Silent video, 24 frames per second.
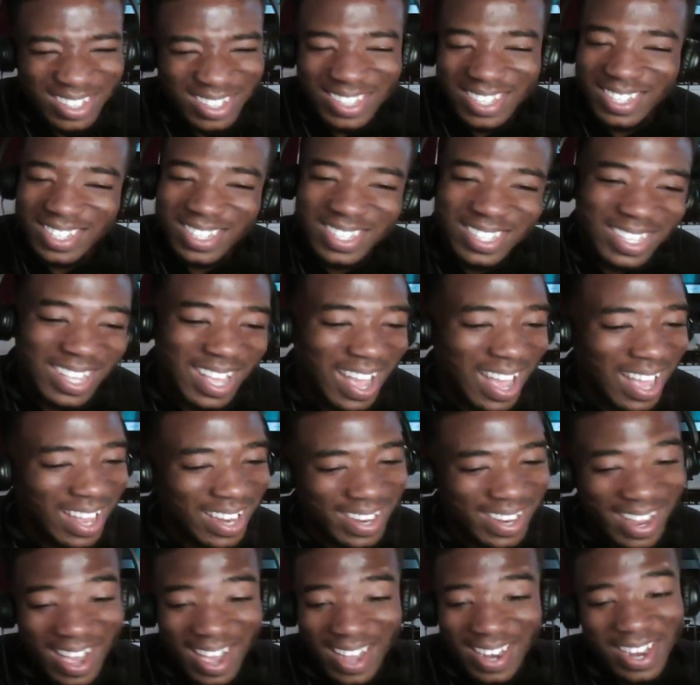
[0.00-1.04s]
This guy,
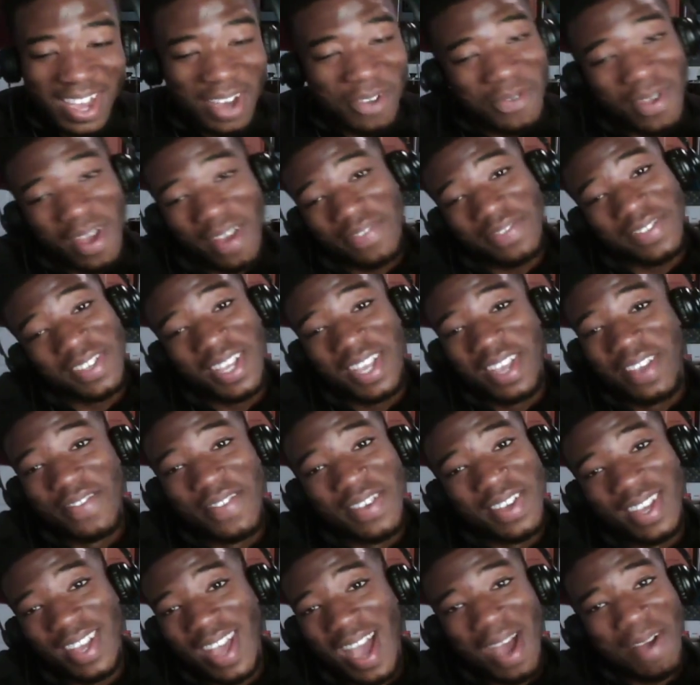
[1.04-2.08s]
nah, we have to give
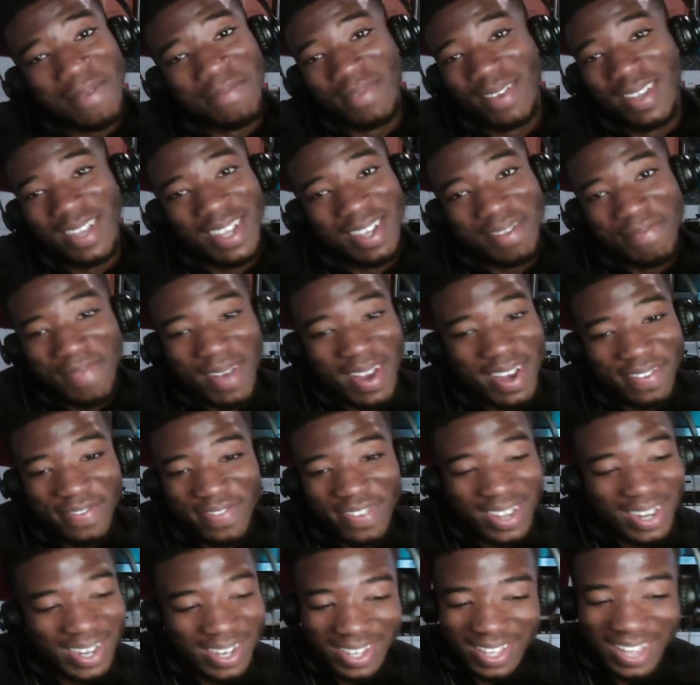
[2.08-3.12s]
it, I mean,
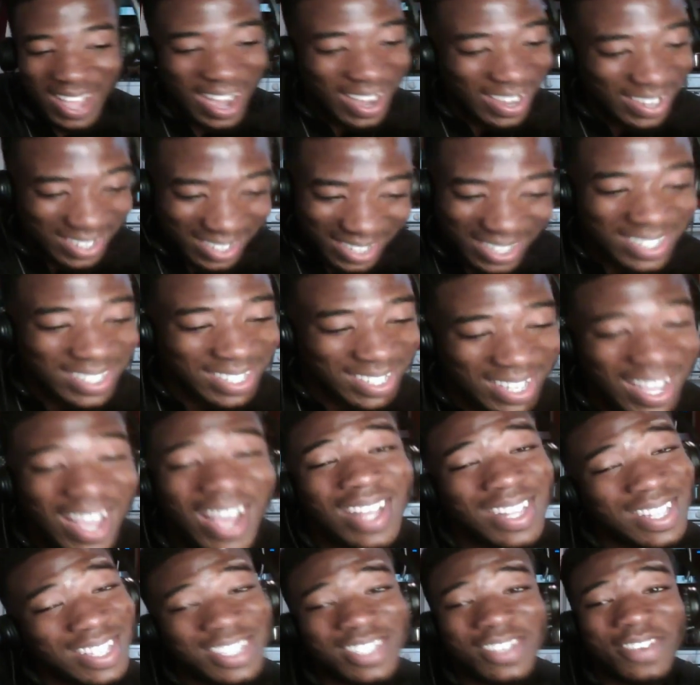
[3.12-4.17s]
benefit of the doubt. This
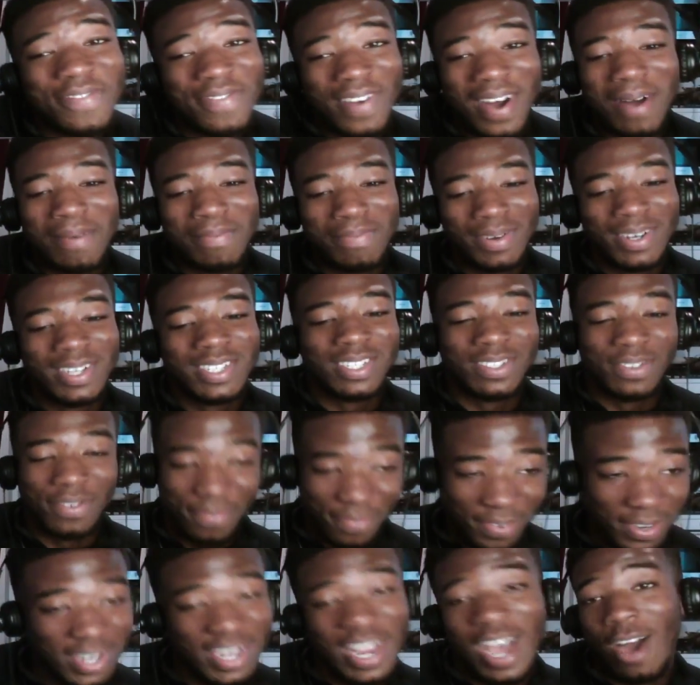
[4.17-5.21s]
is a vibration
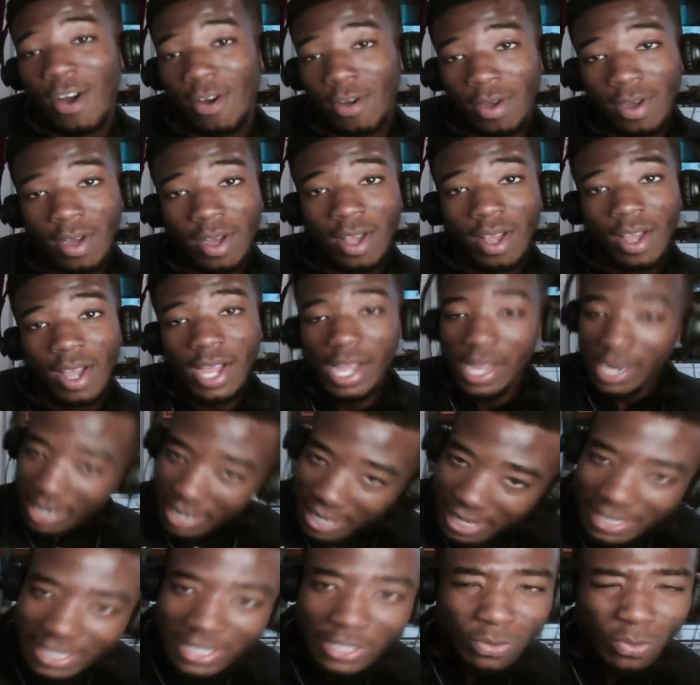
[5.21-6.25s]
for now.
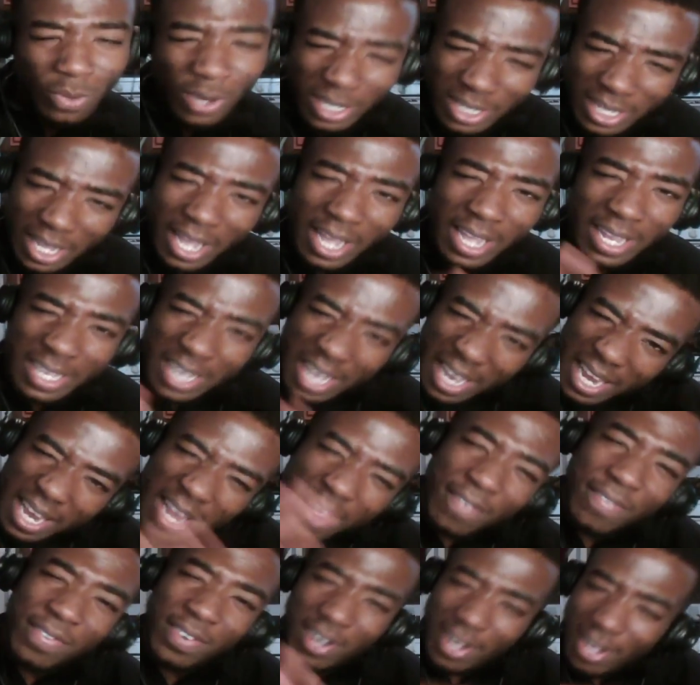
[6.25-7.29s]
Let's see what they
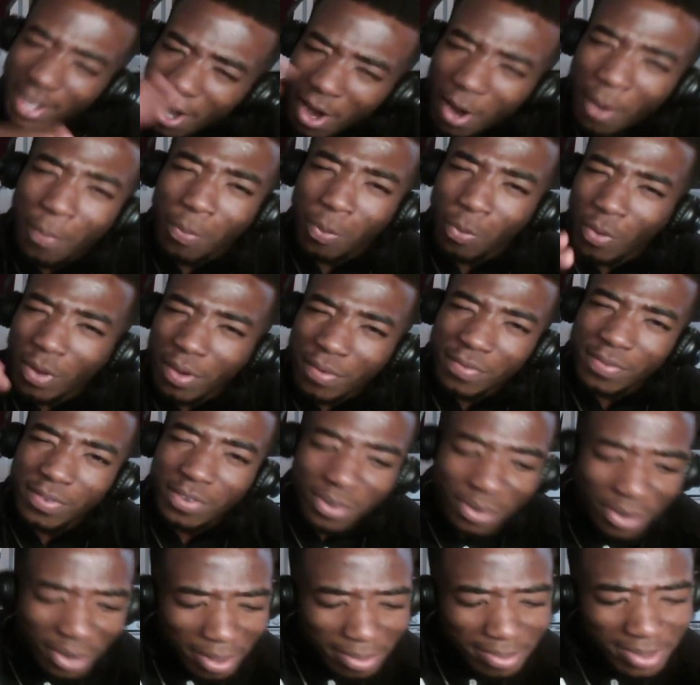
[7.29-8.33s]
level it up with,
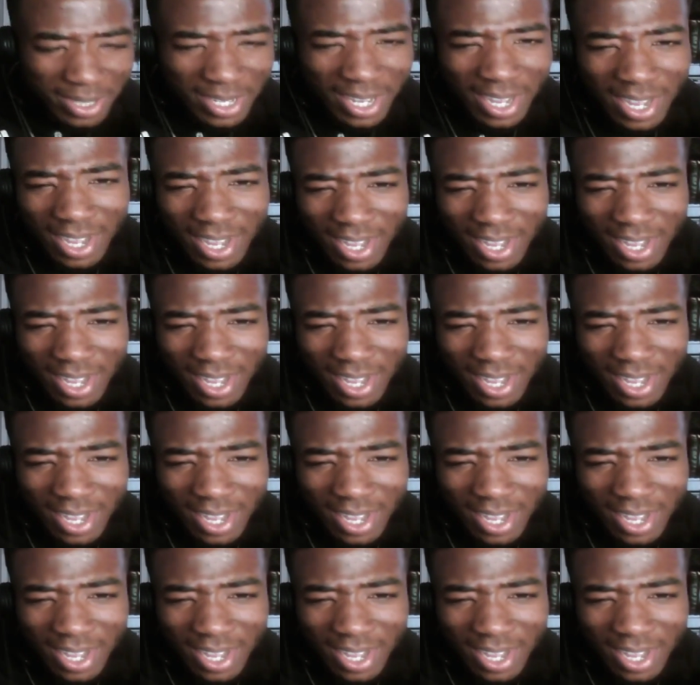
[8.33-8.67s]
you know what I'm saying?